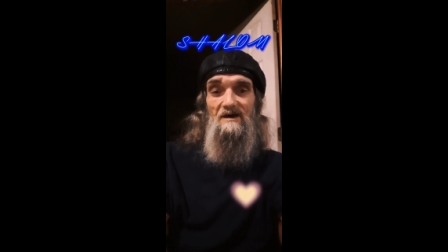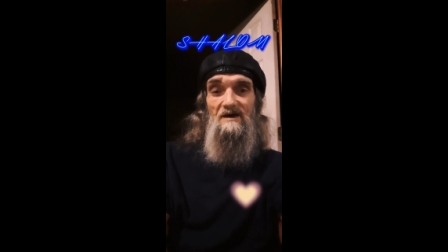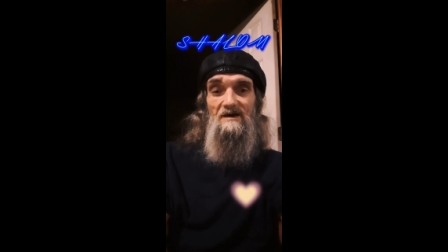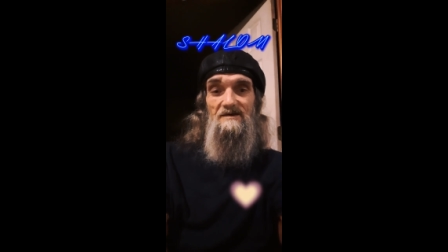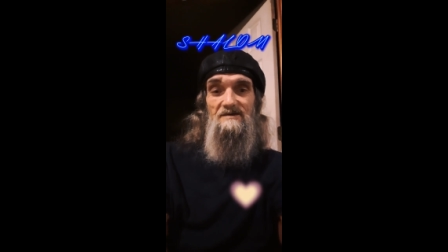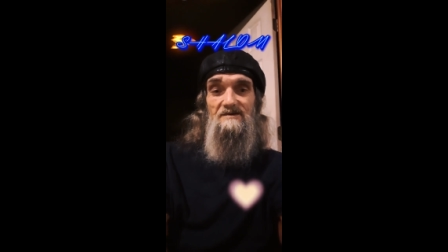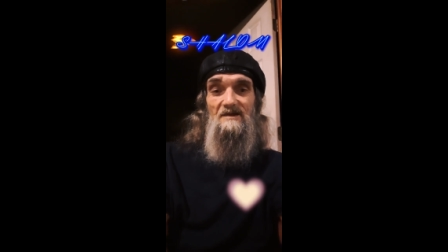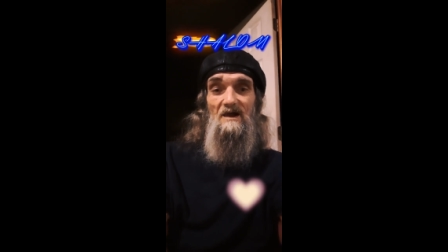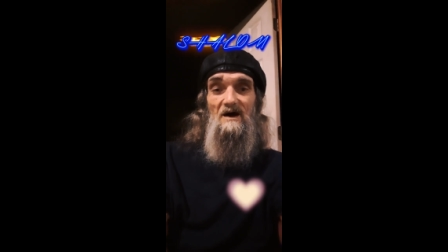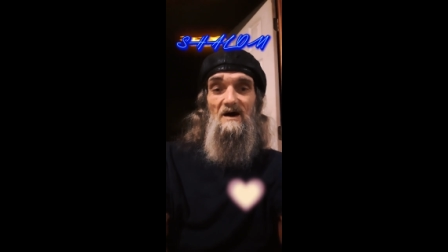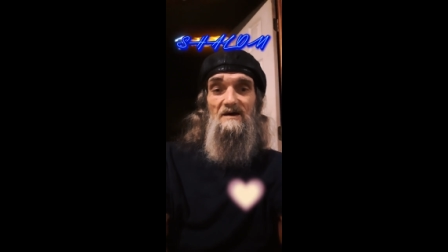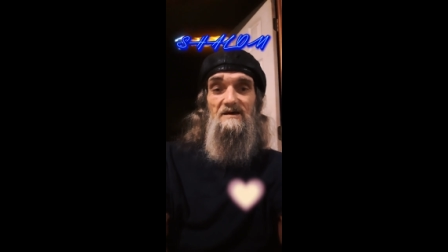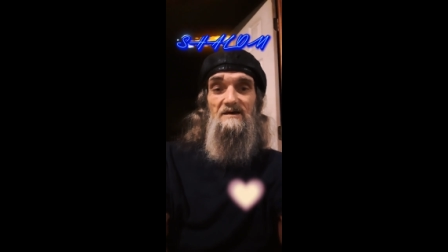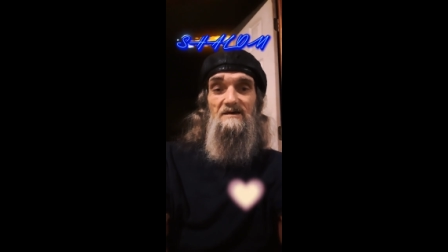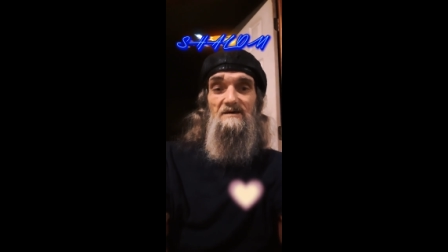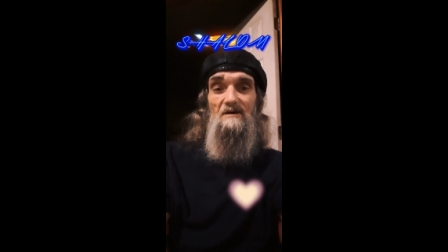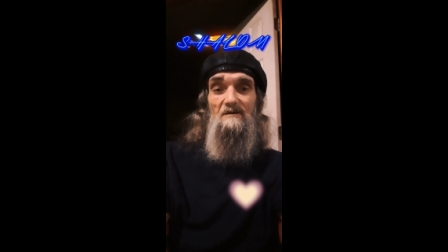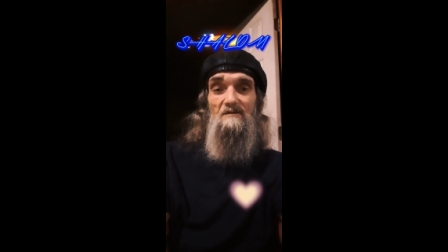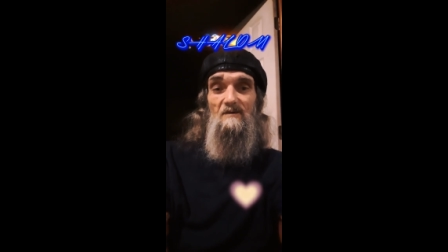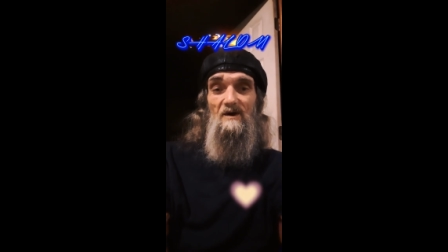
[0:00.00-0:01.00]
He's like
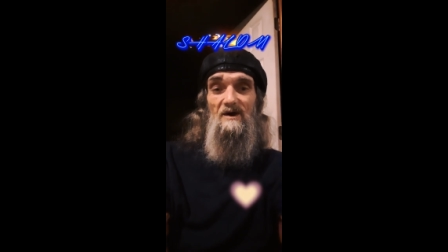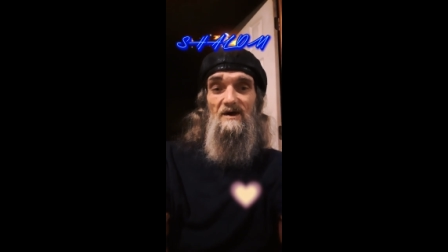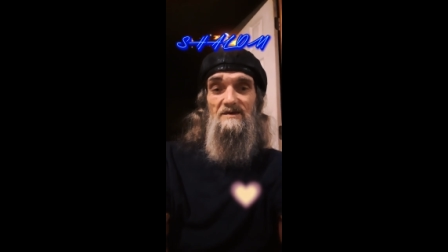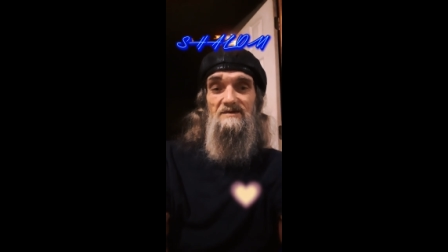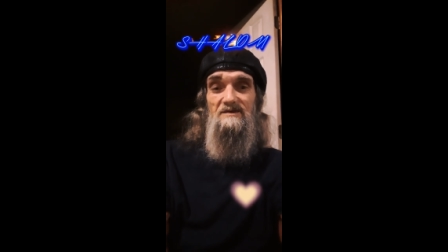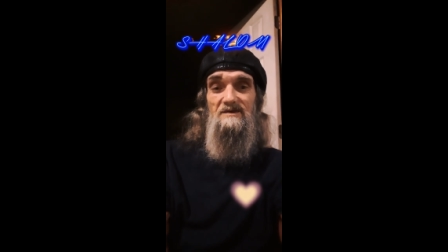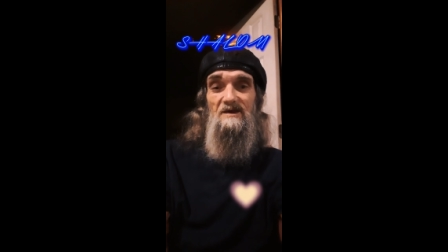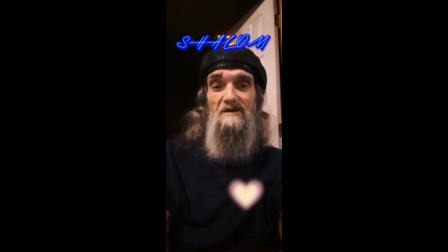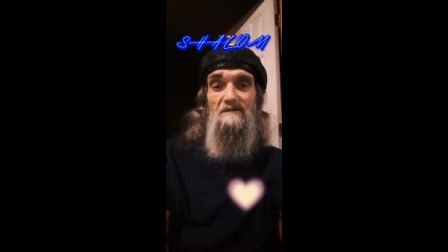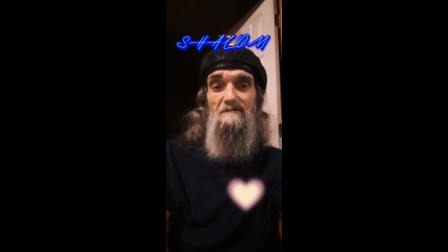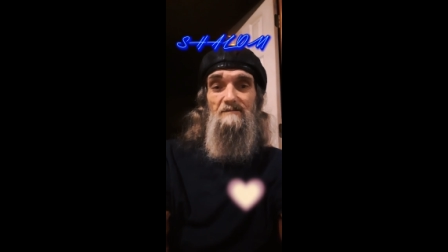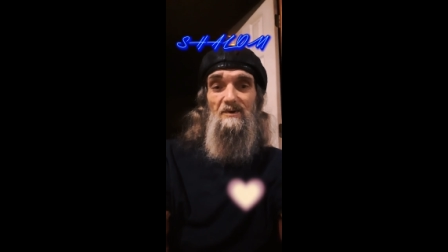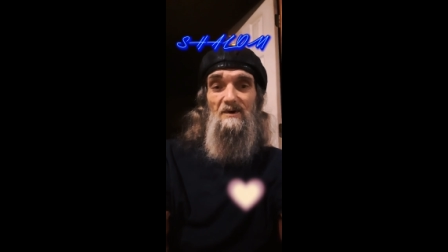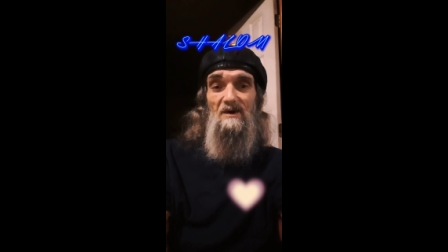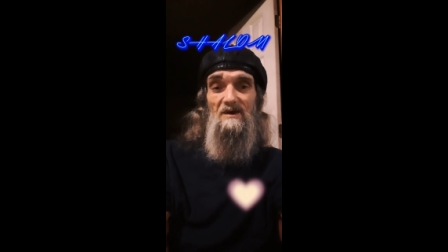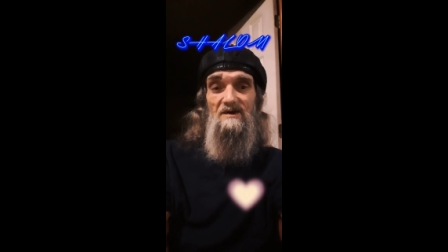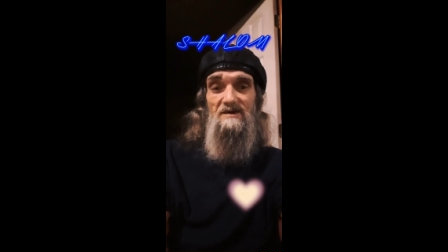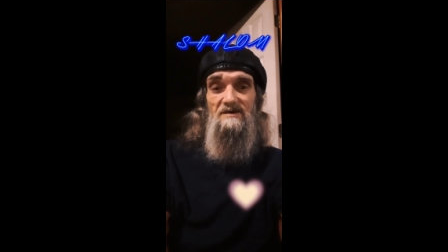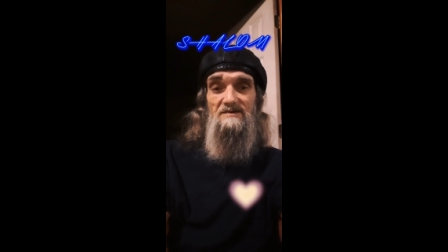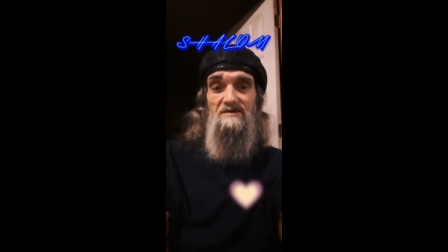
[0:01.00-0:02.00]
an arresting
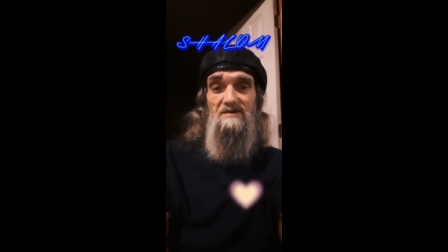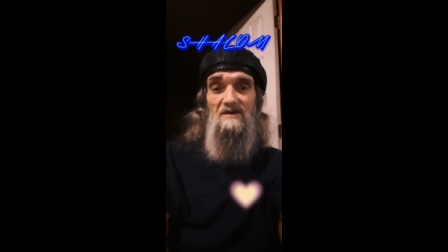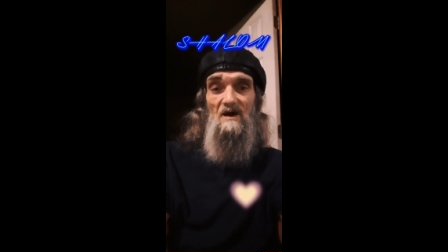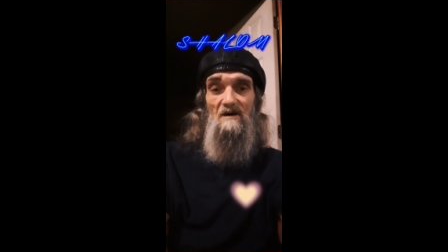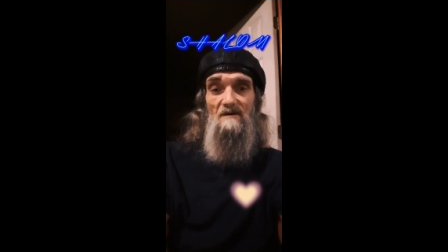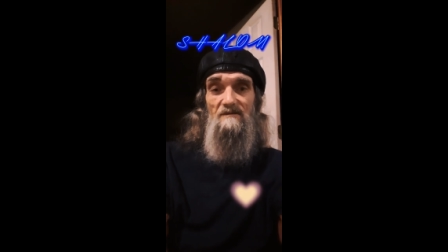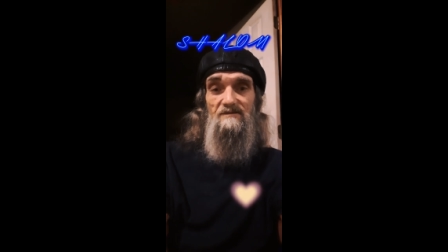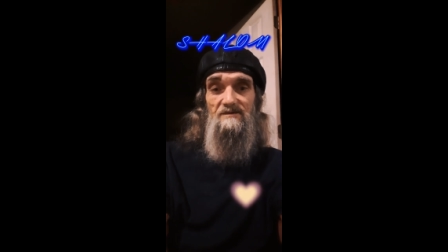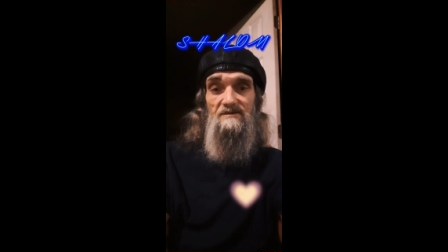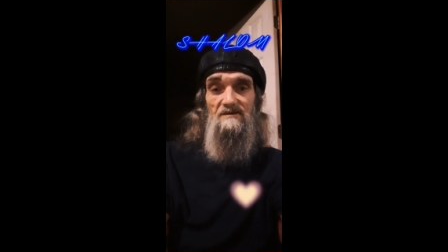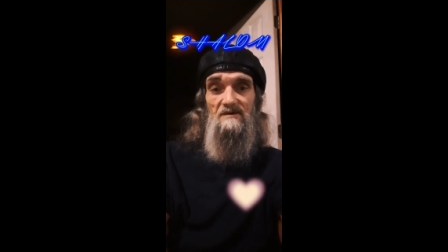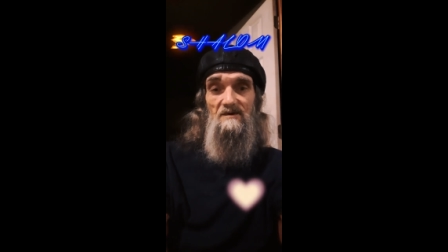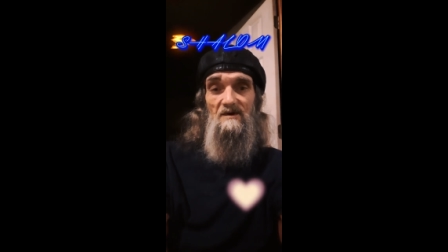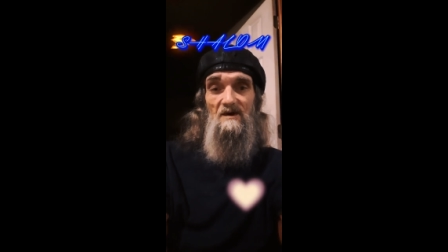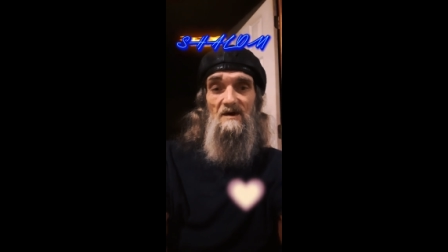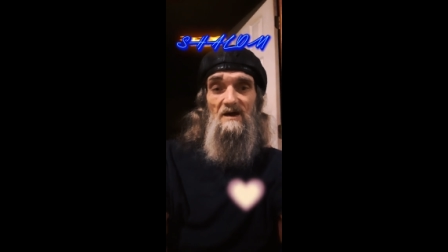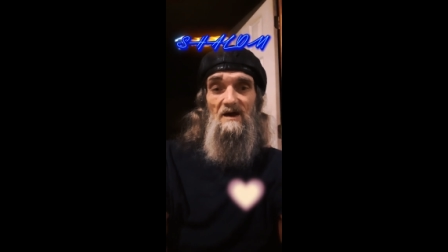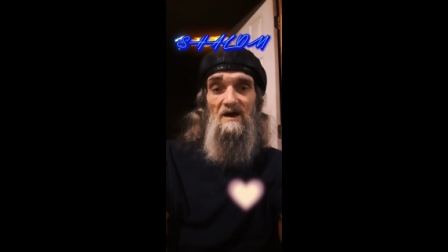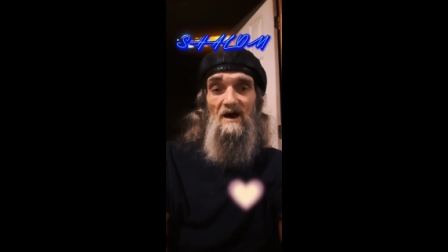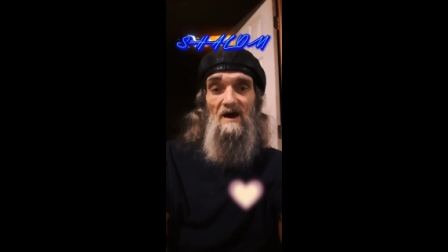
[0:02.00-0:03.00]
police officer.
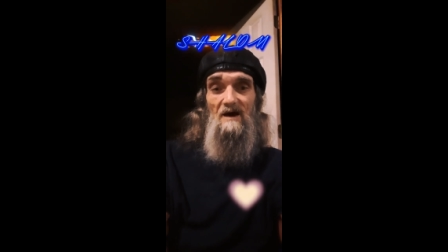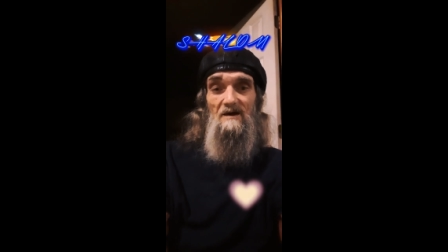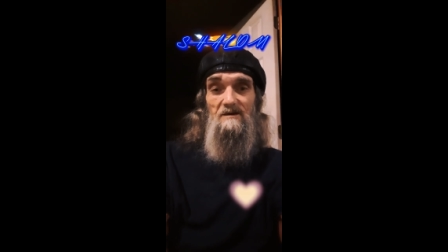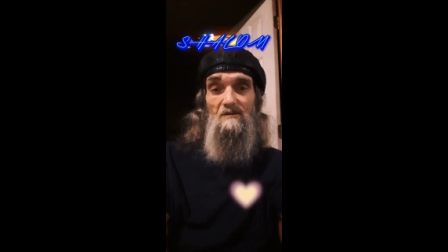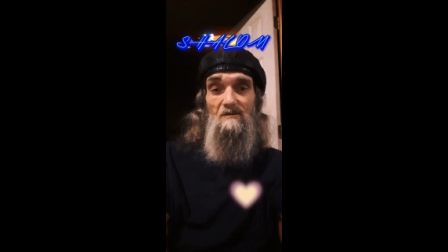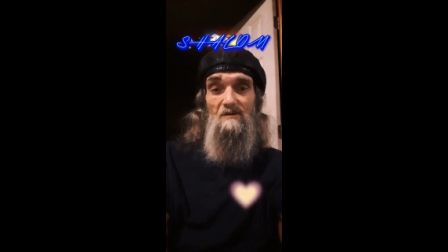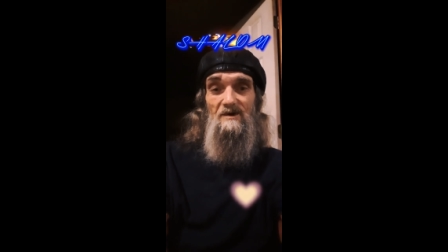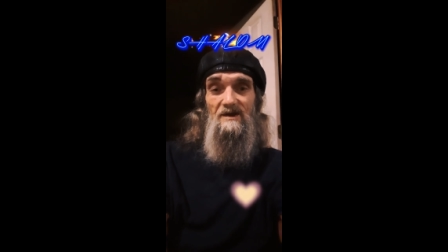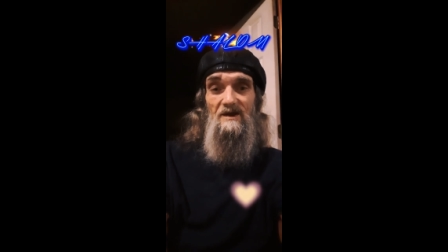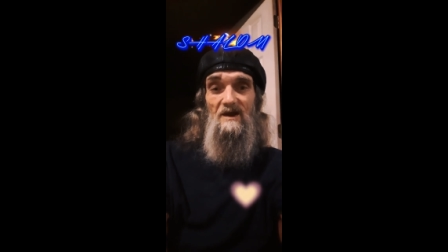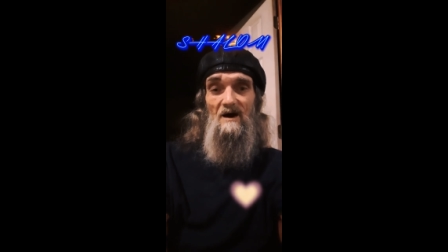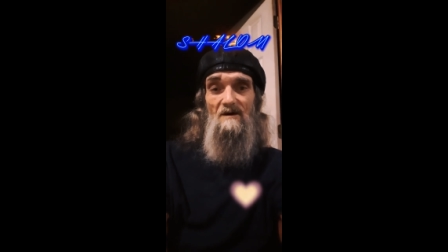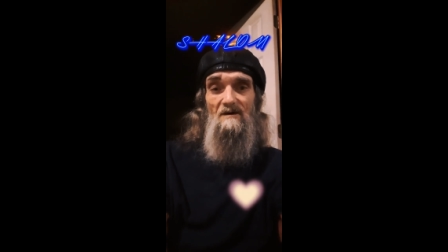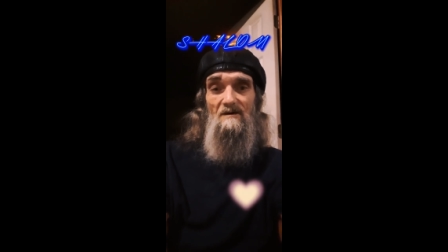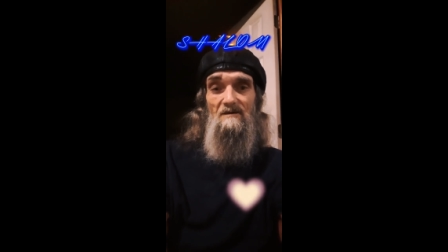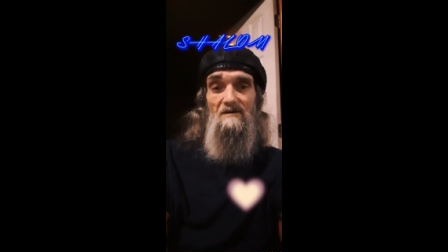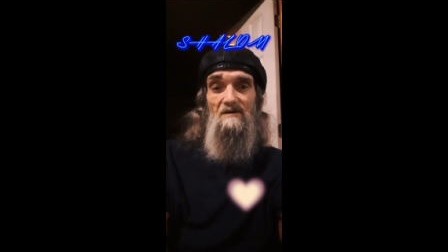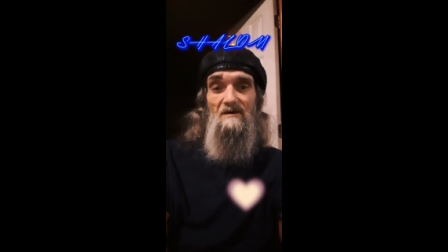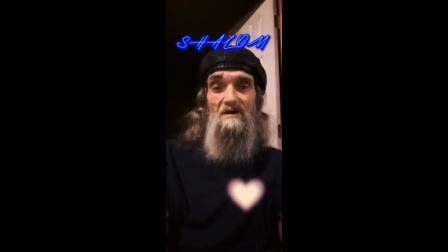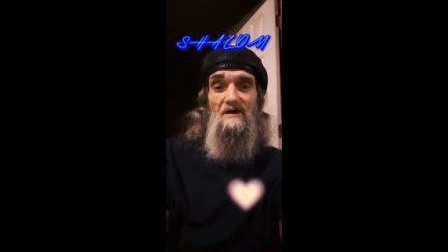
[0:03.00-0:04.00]
How do we
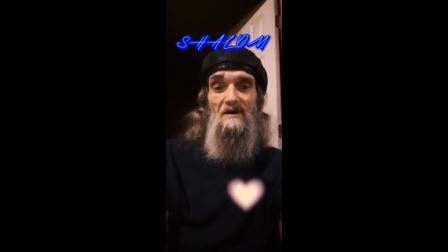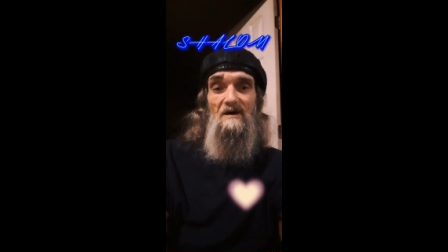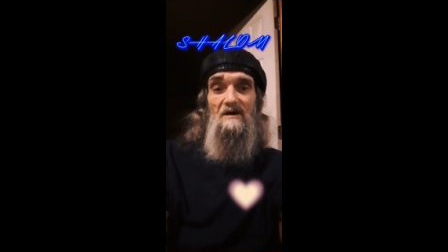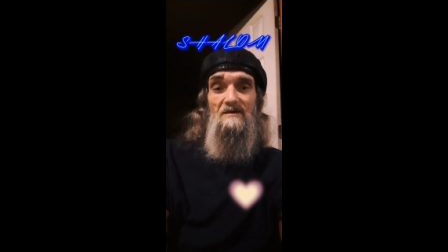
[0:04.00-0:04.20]
know?